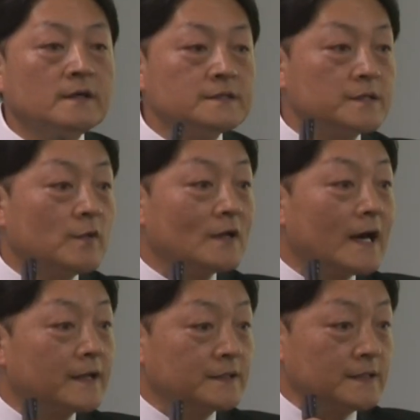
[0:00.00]

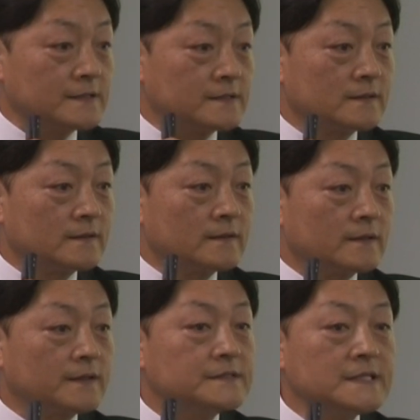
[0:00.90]
similarities,
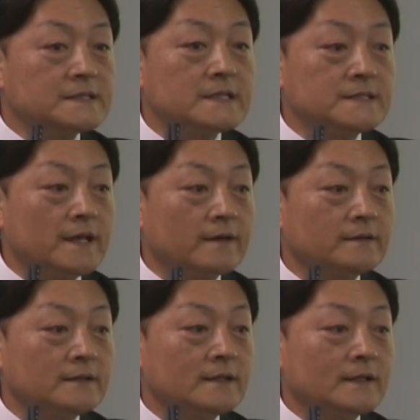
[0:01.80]
consistency there,
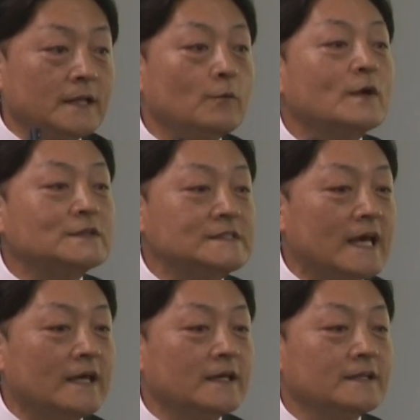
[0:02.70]
then we could
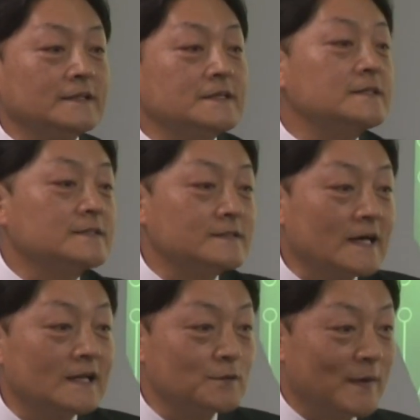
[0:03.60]
say this is a
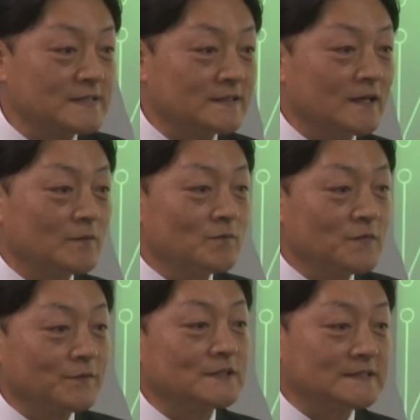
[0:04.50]
solid baseline
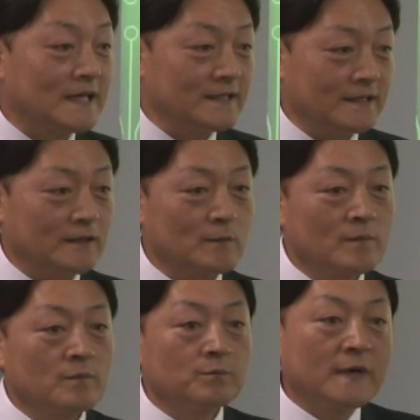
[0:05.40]
before starting it.
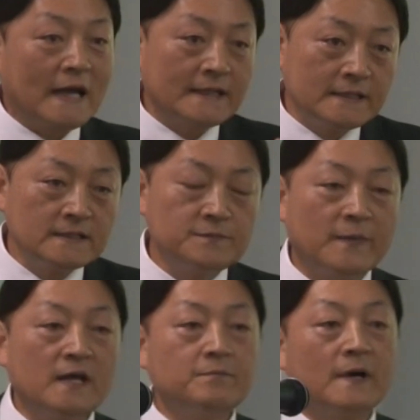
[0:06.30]
But I think it's
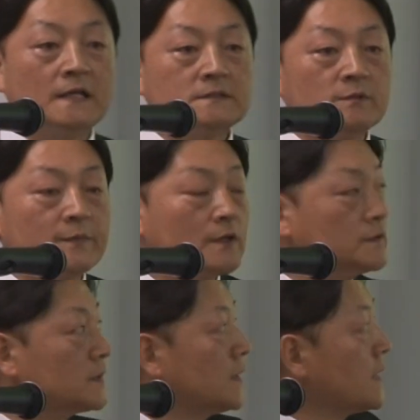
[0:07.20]
very possible
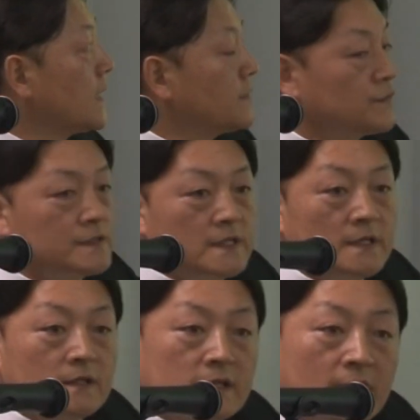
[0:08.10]
because as you
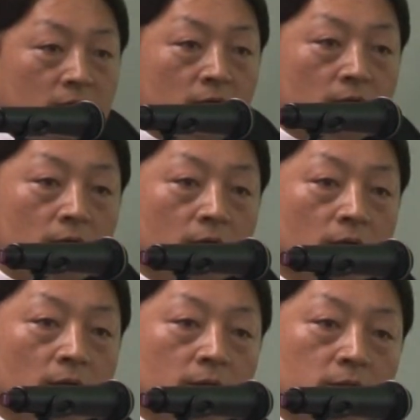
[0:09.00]
see the
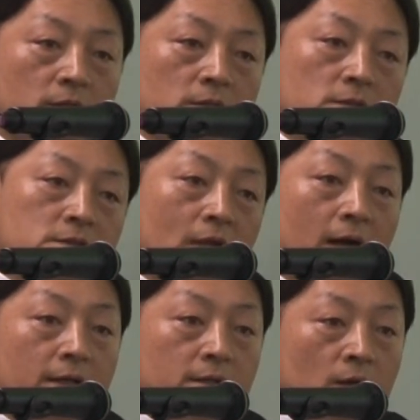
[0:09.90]
other the
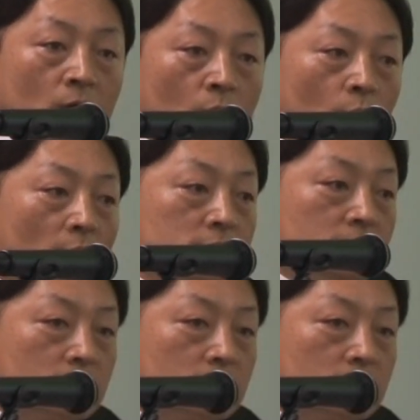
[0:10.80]
slide, once